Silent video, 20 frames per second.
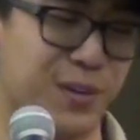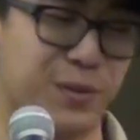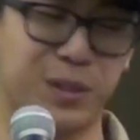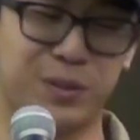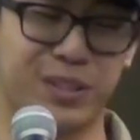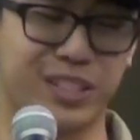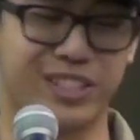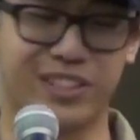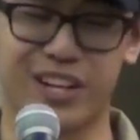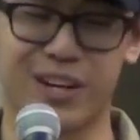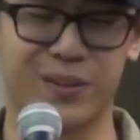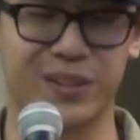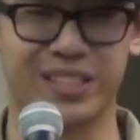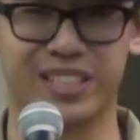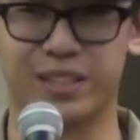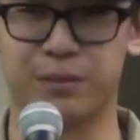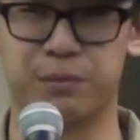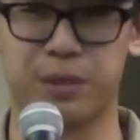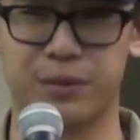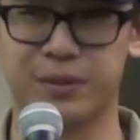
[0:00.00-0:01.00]
We were
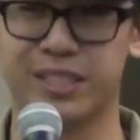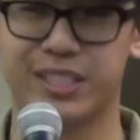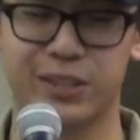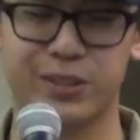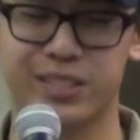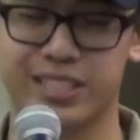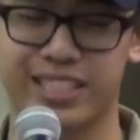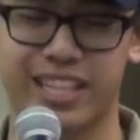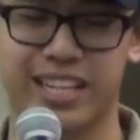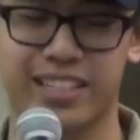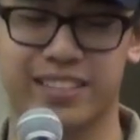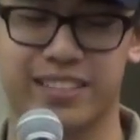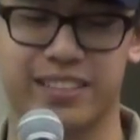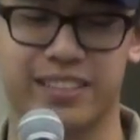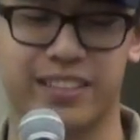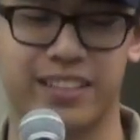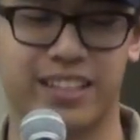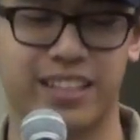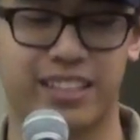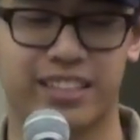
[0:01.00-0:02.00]
growing, but we grew
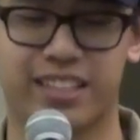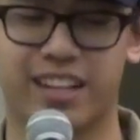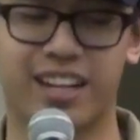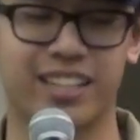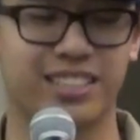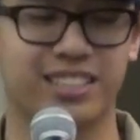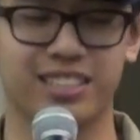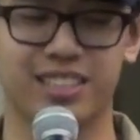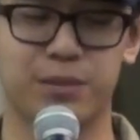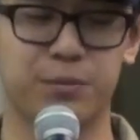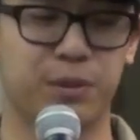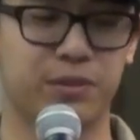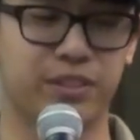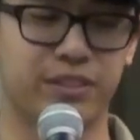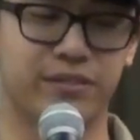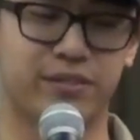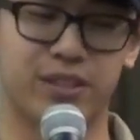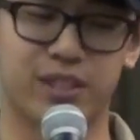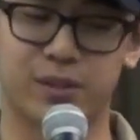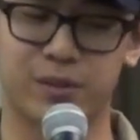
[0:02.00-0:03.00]
together, constantly
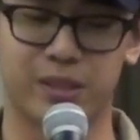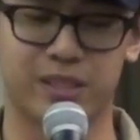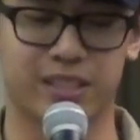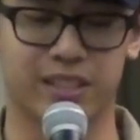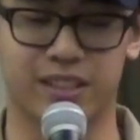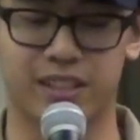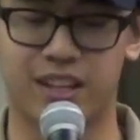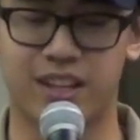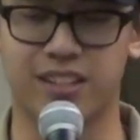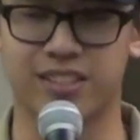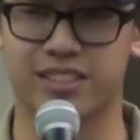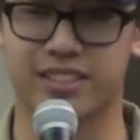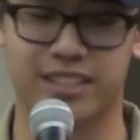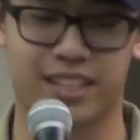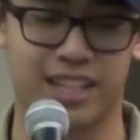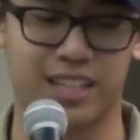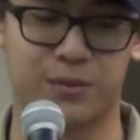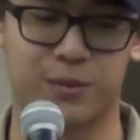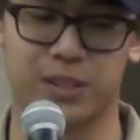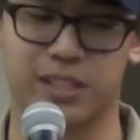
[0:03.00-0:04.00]
moving forward
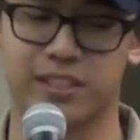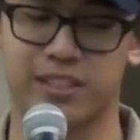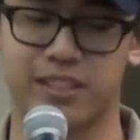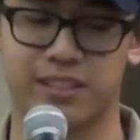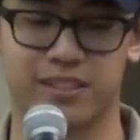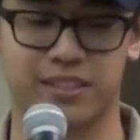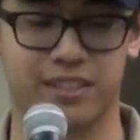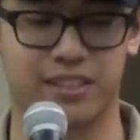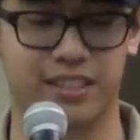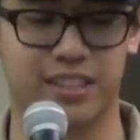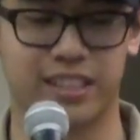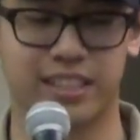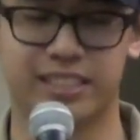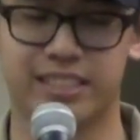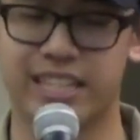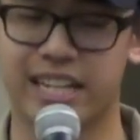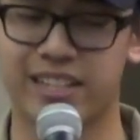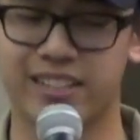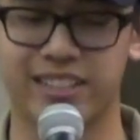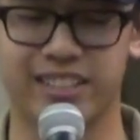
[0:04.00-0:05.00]
alongside one another,
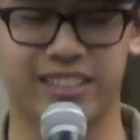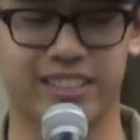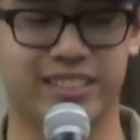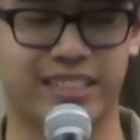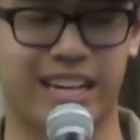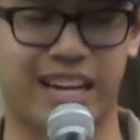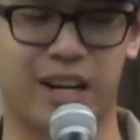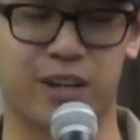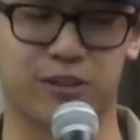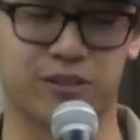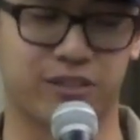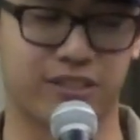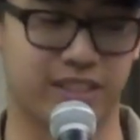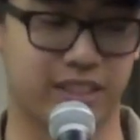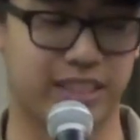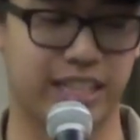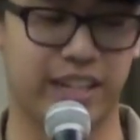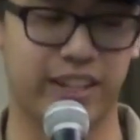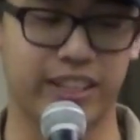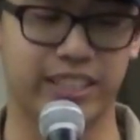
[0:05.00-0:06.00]
daring
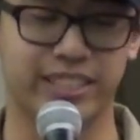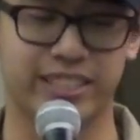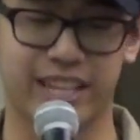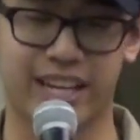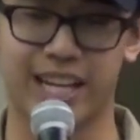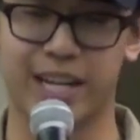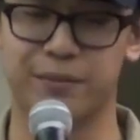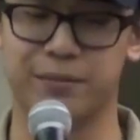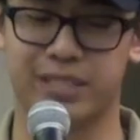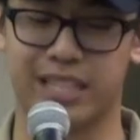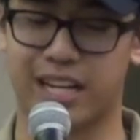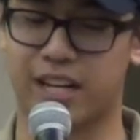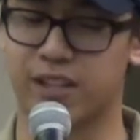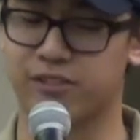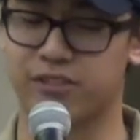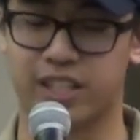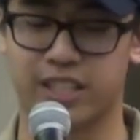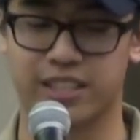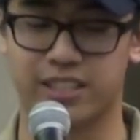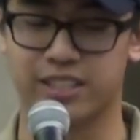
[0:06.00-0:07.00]
time to
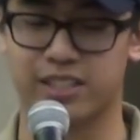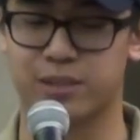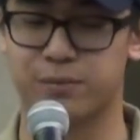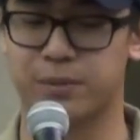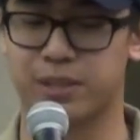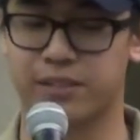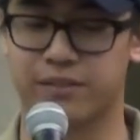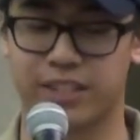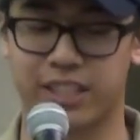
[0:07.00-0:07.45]
outrun us, but